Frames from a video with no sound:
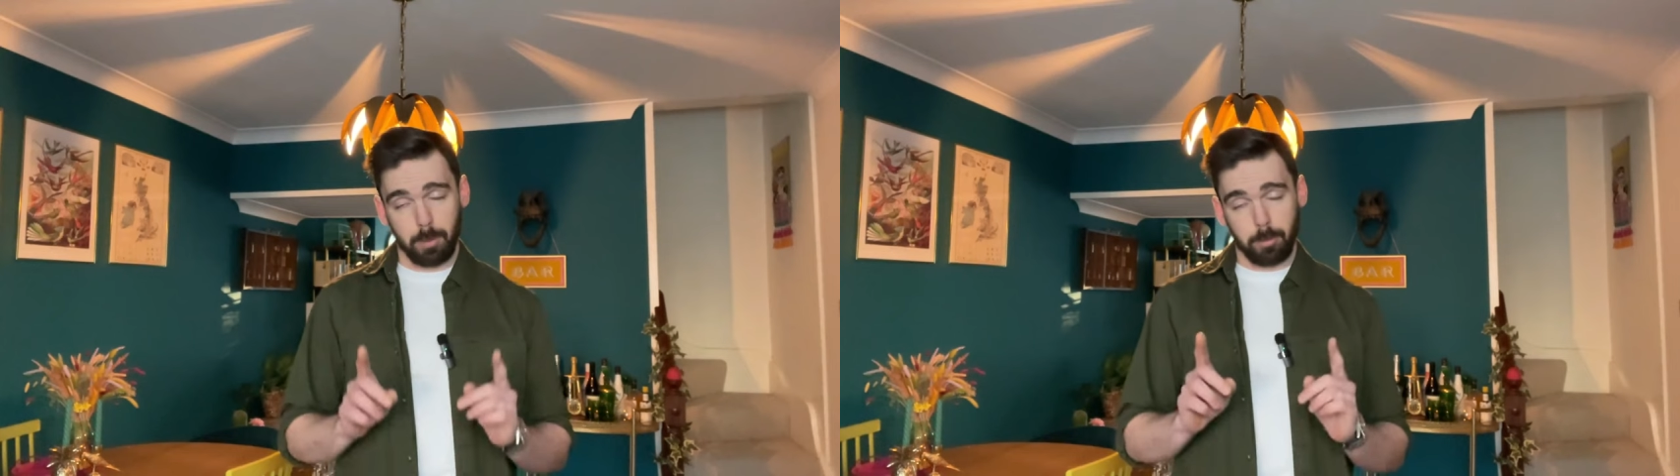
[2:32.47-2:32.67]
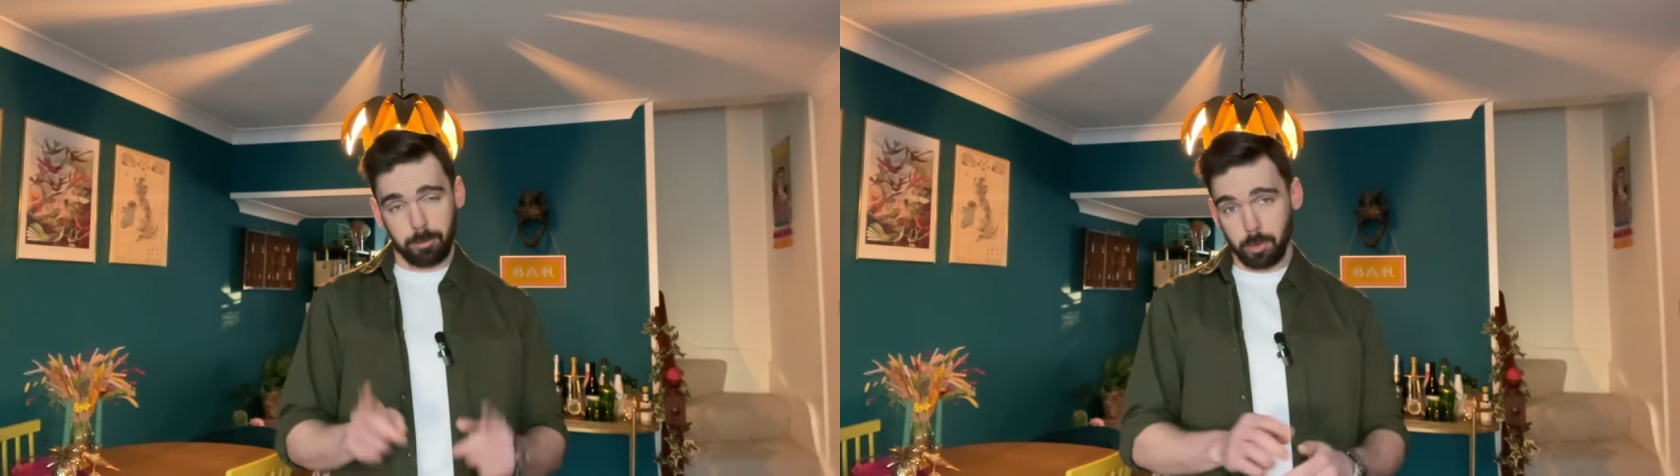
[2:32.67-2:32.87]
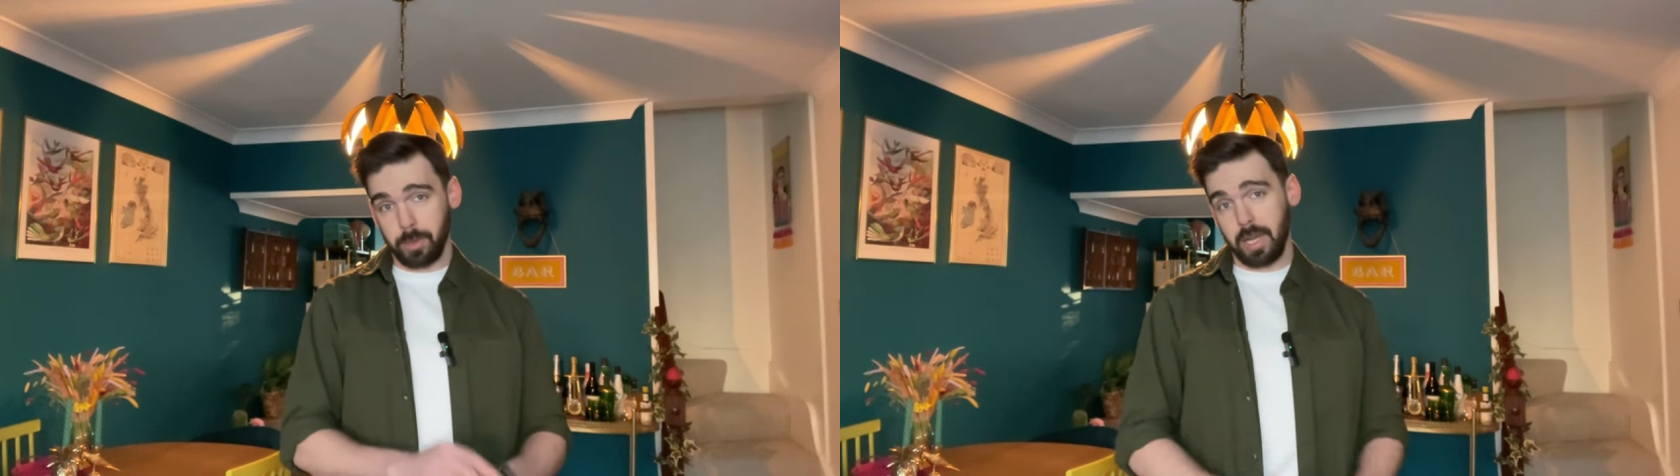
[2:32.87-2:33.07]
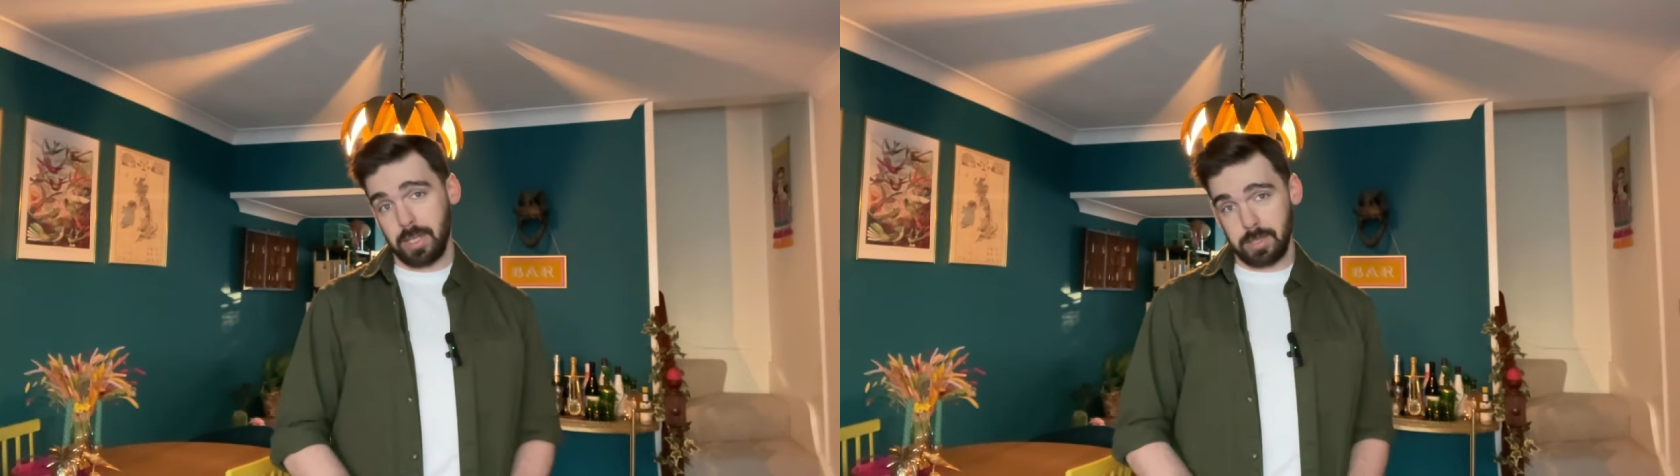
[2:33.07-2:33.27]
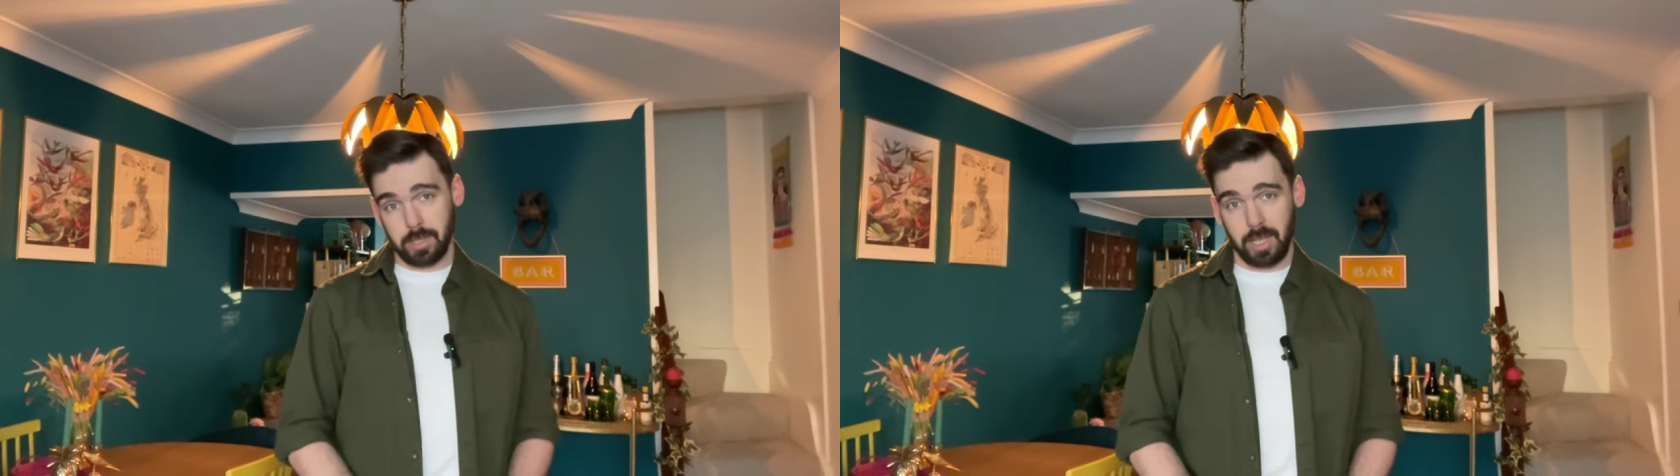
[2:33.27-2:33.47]
But before we get
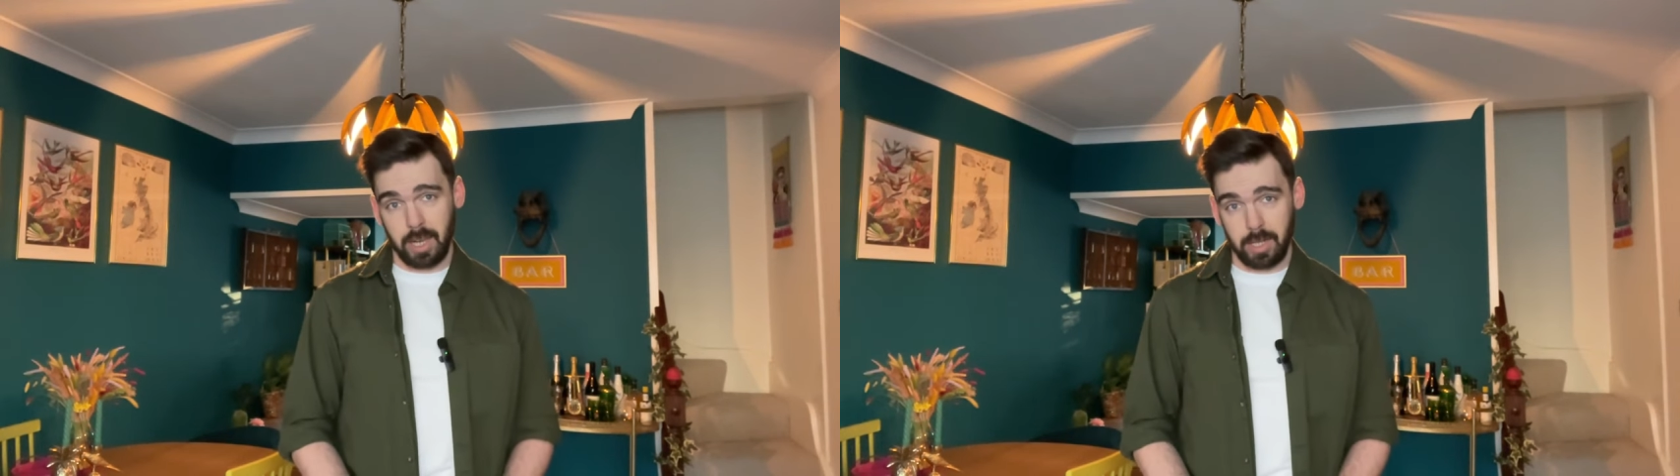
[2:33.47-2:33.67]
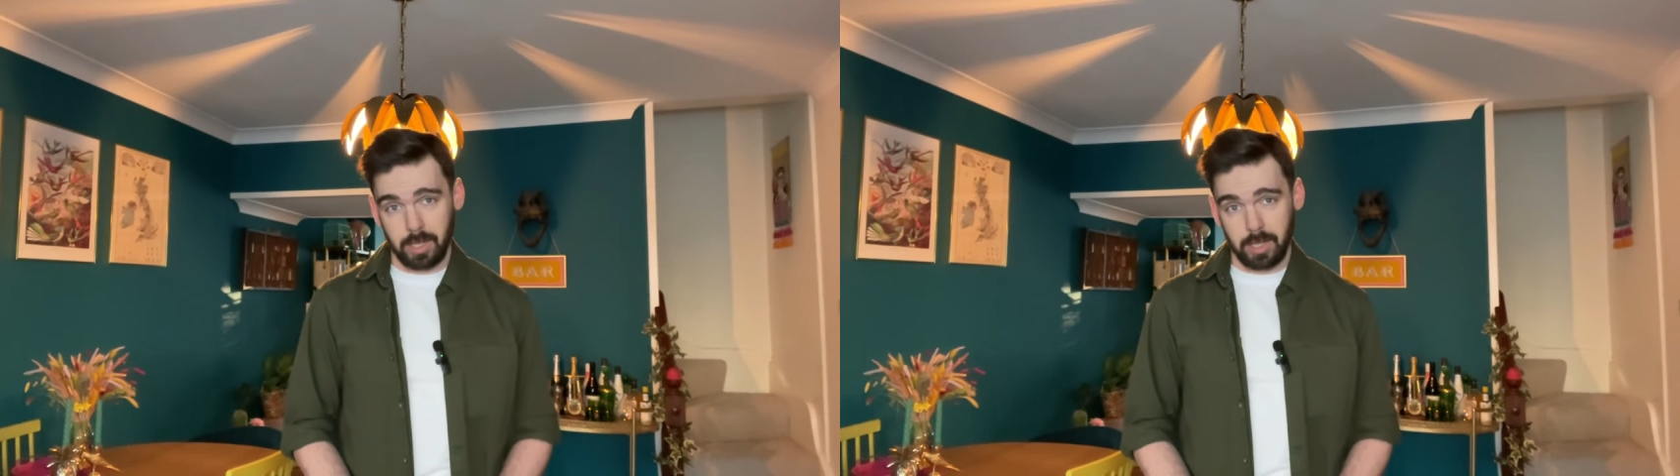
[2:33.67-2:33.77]
into that,